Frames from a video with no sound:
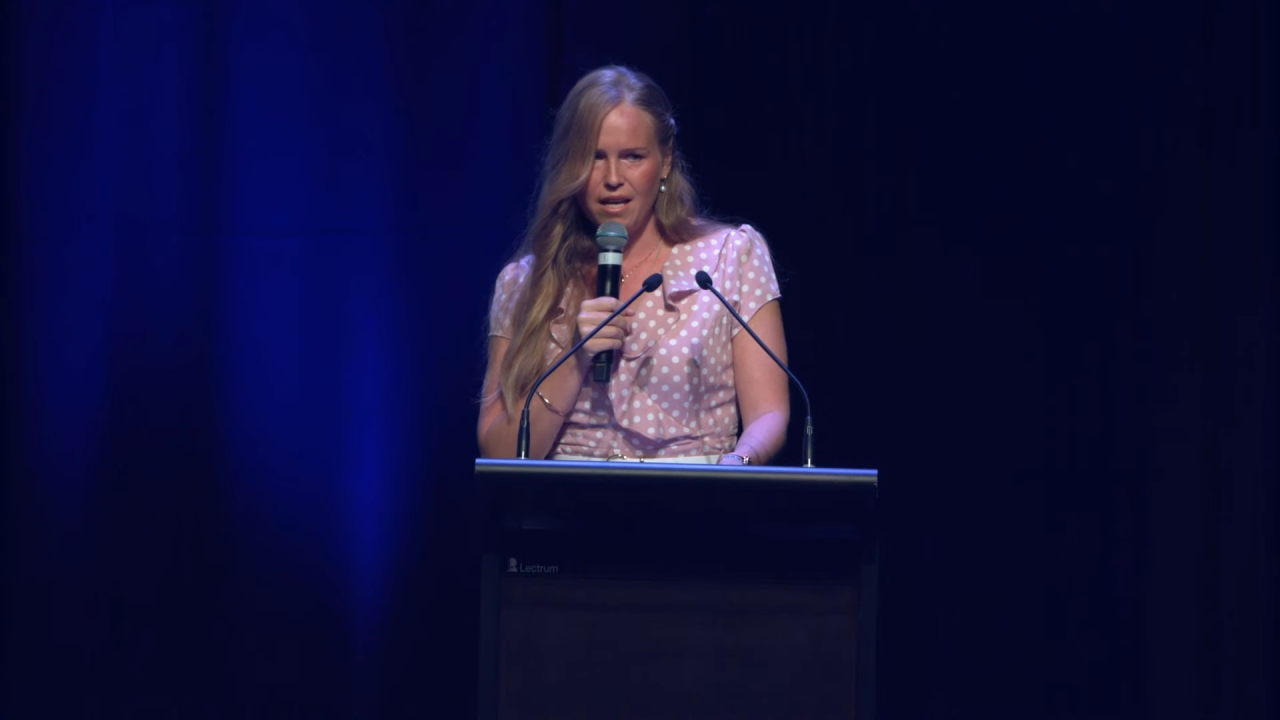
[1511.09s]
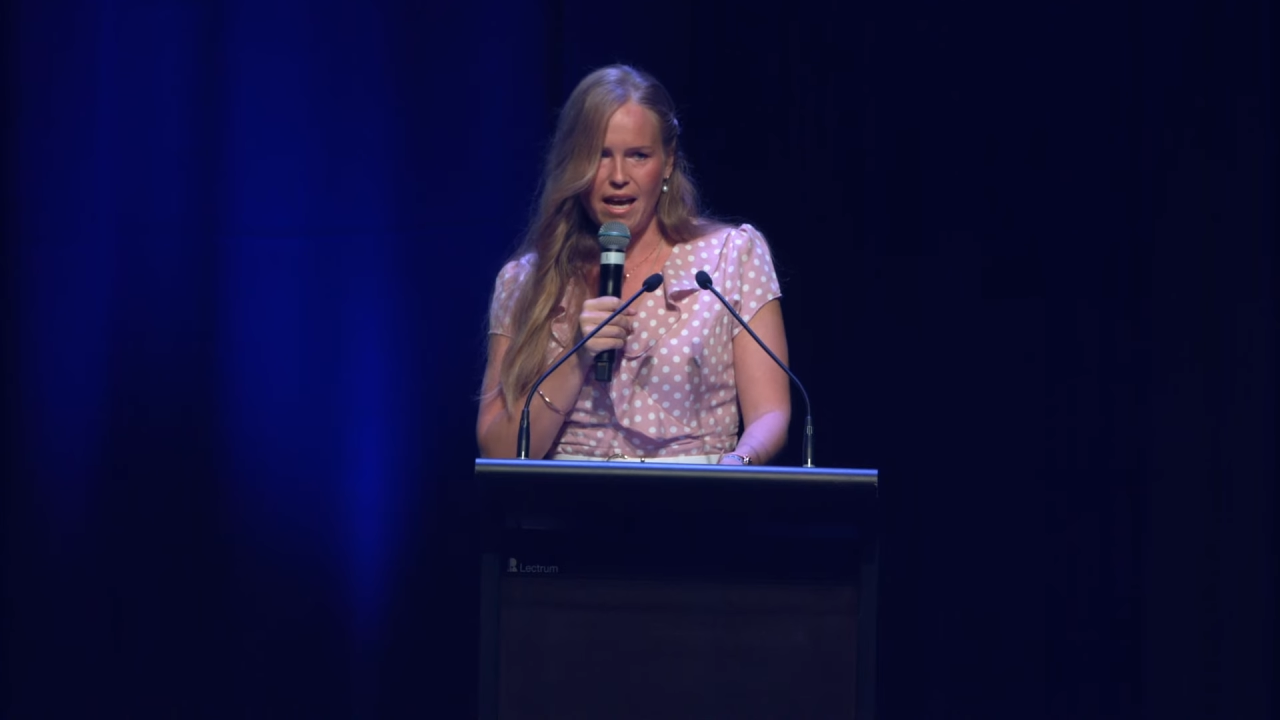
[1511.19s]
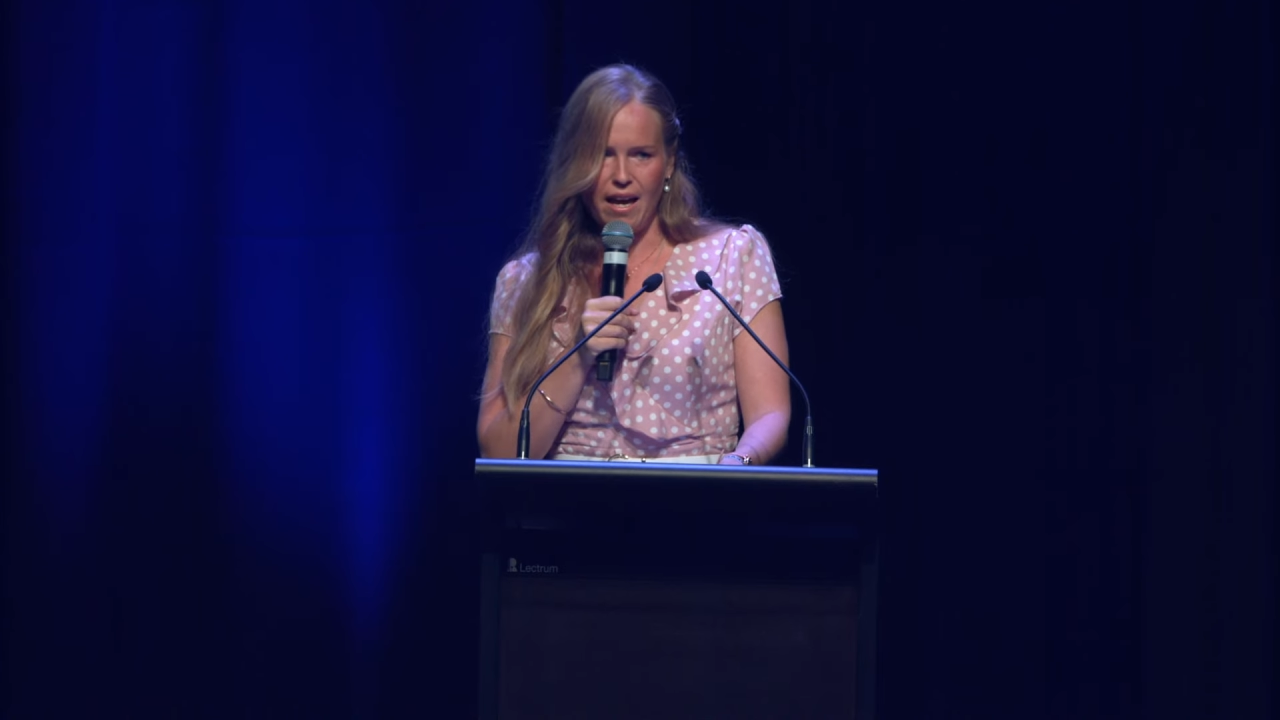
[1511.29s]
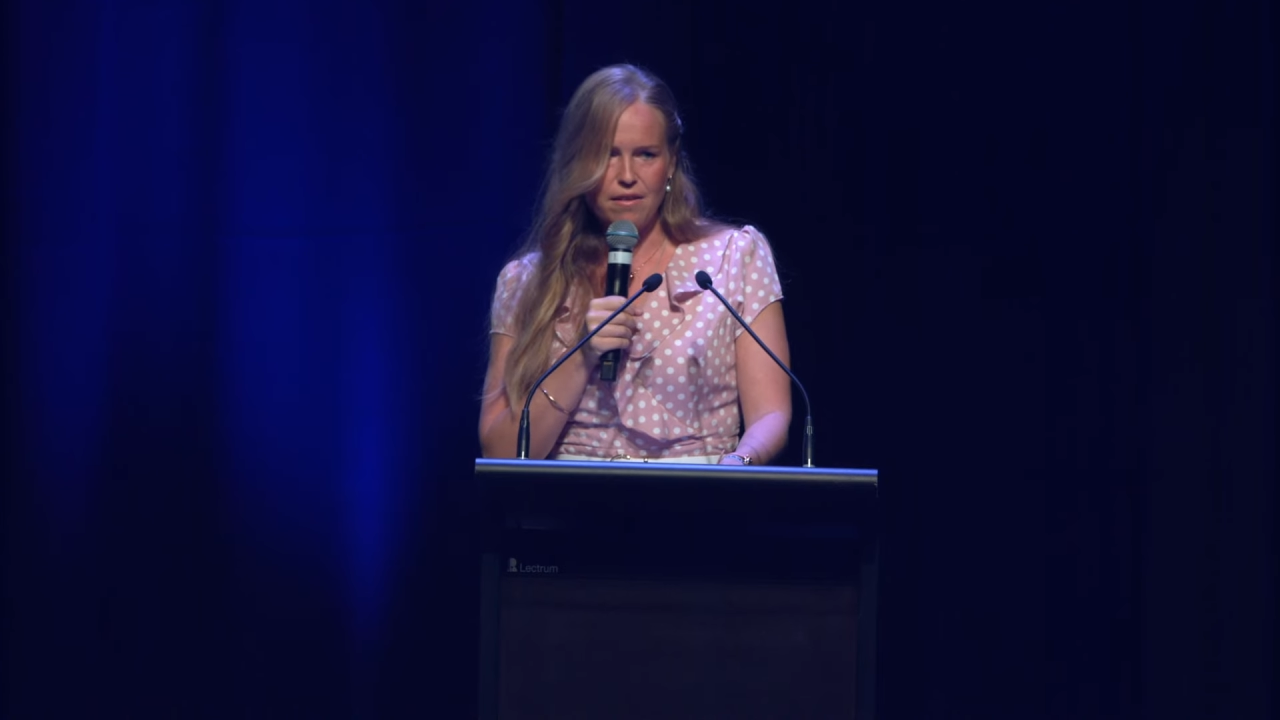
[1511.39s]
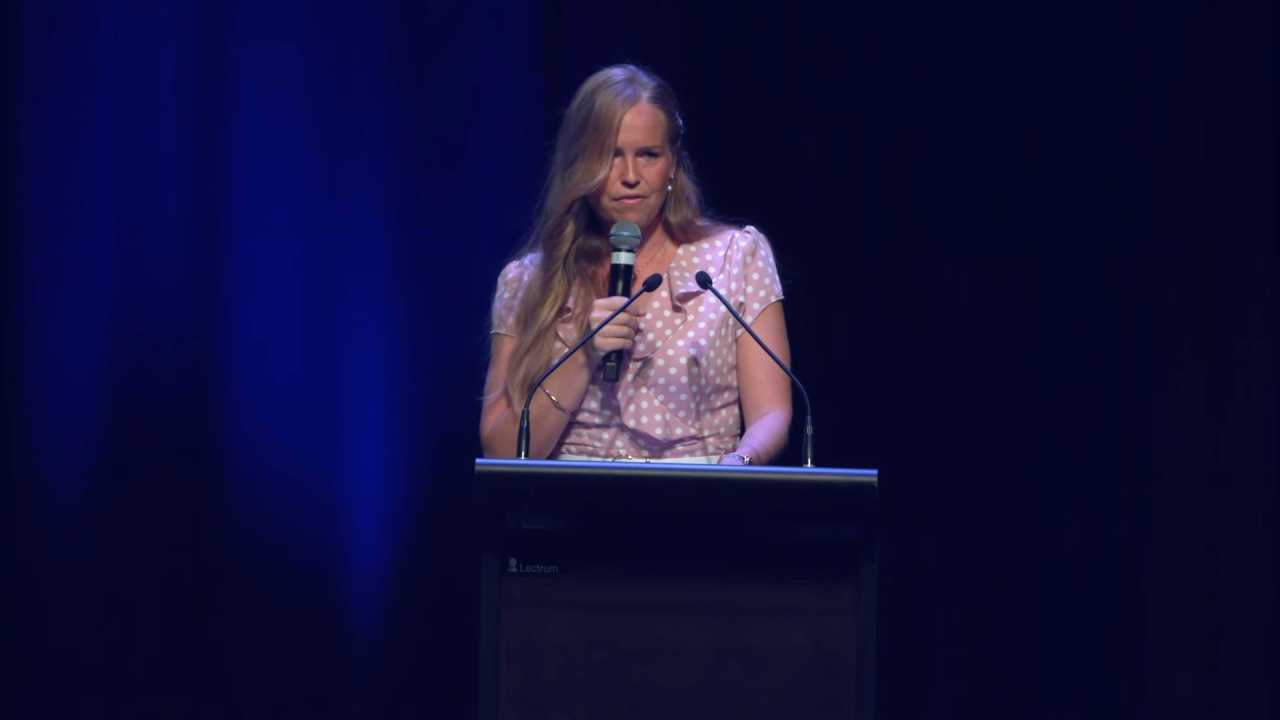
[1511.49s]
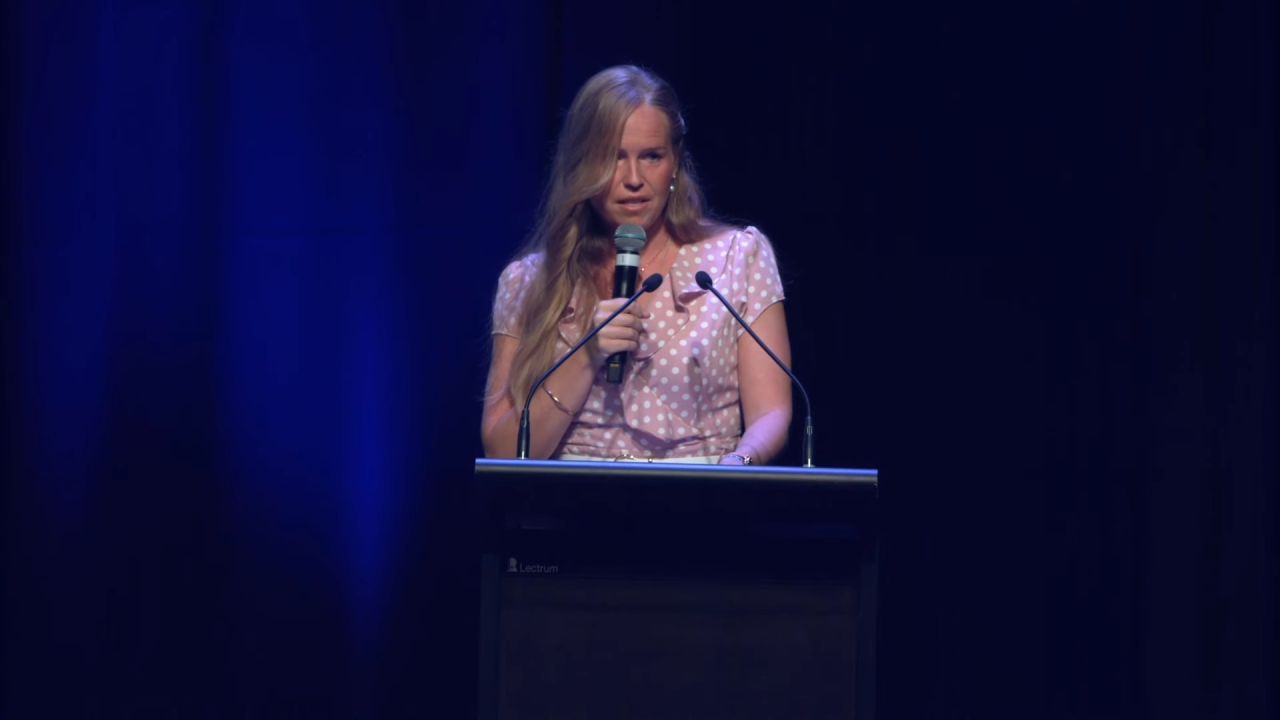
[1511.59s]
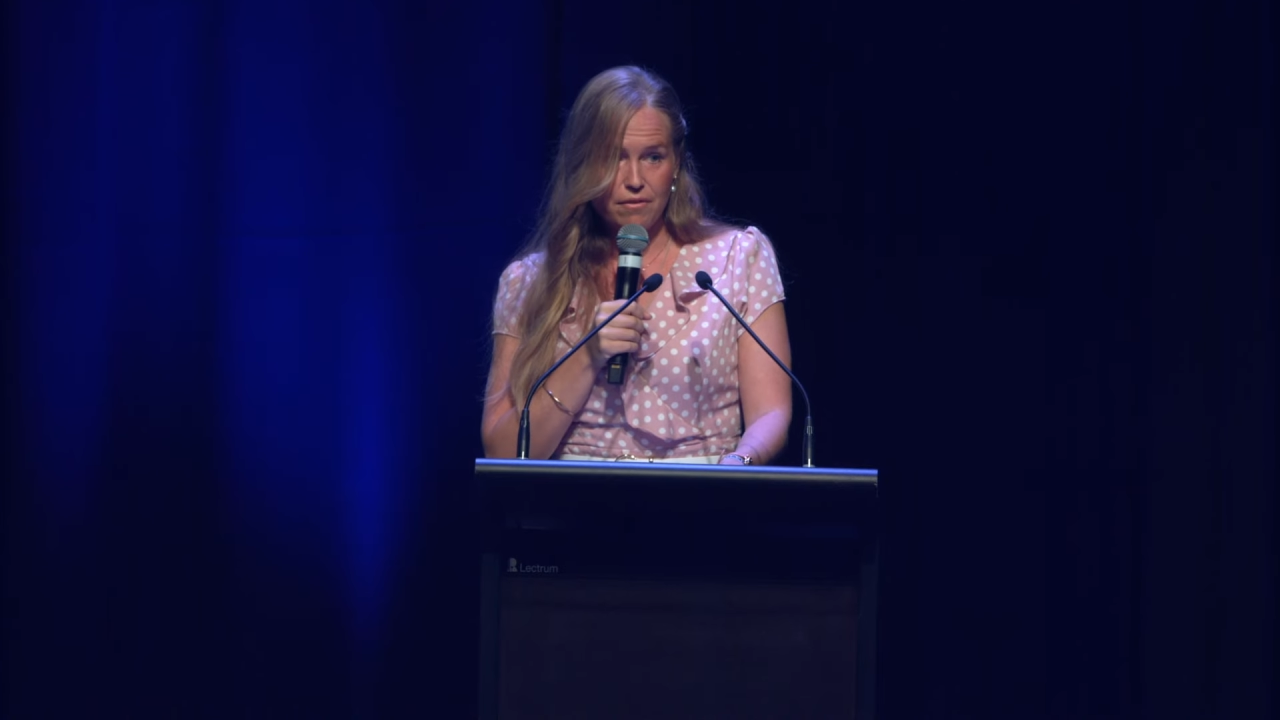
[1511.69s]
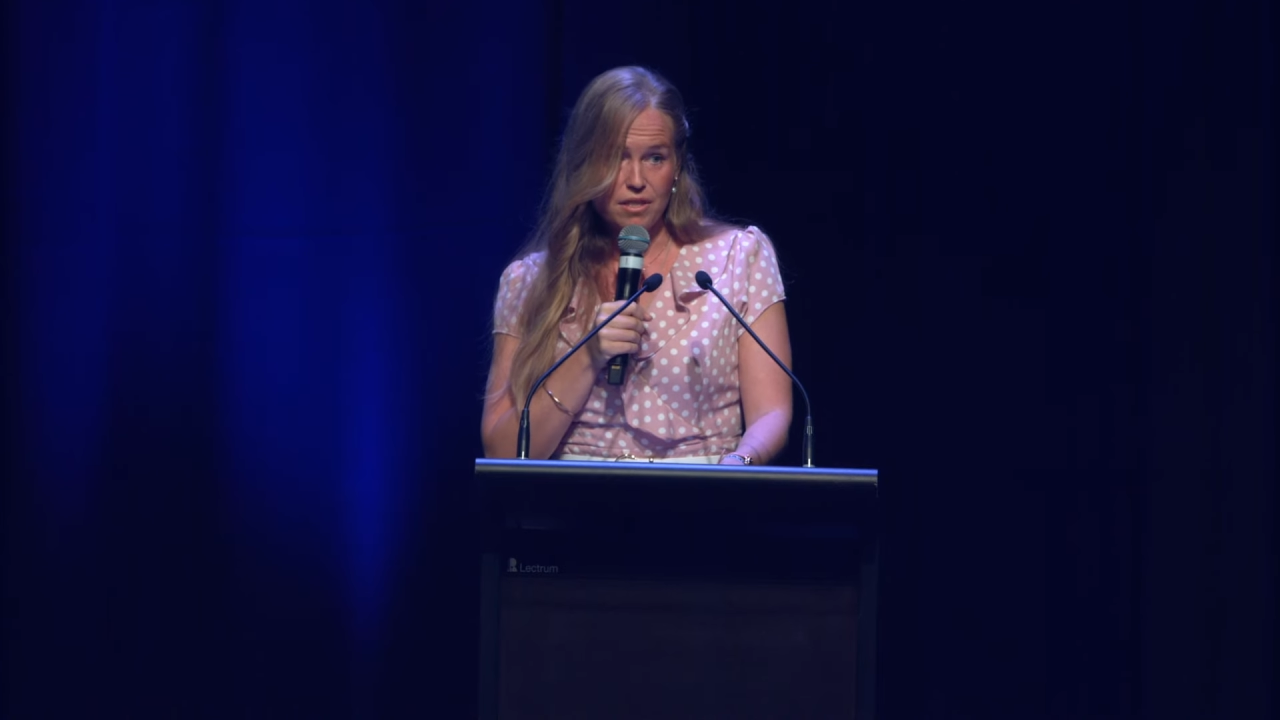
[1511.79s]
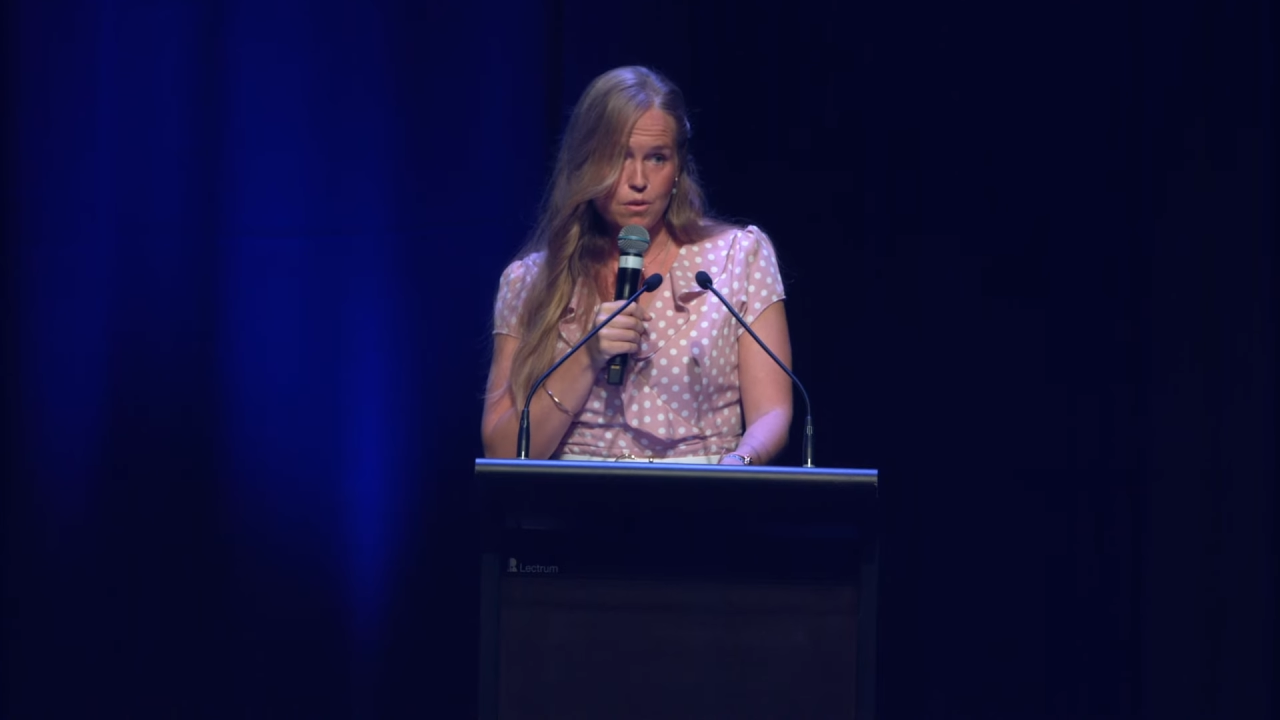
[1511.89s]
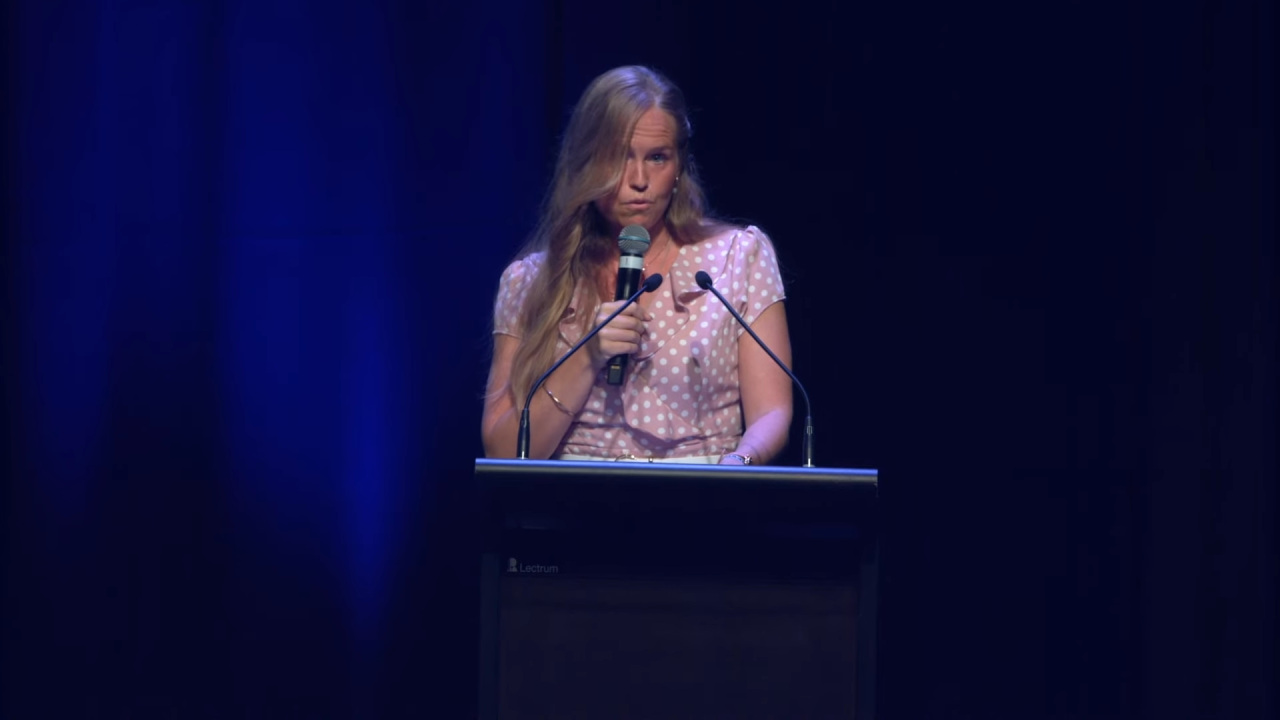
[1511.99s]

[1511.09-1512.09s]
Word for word: and forgiveness